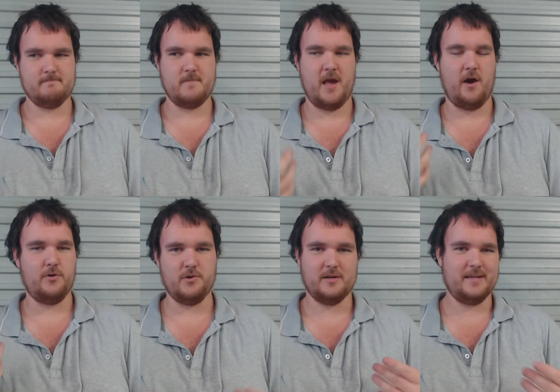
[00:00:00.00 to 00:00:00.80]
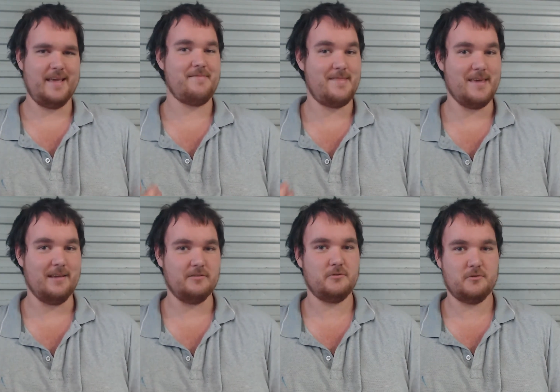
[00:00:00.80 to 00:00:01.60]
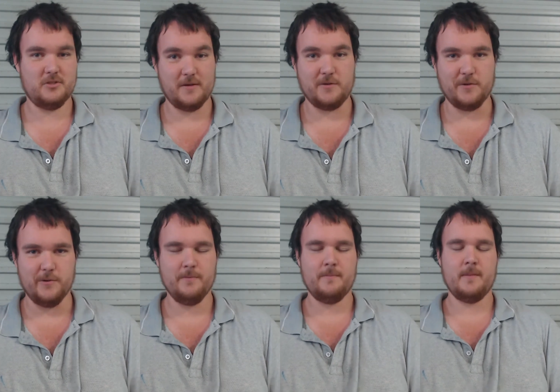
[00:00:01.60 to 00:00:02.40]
how are you going to get things sent to you?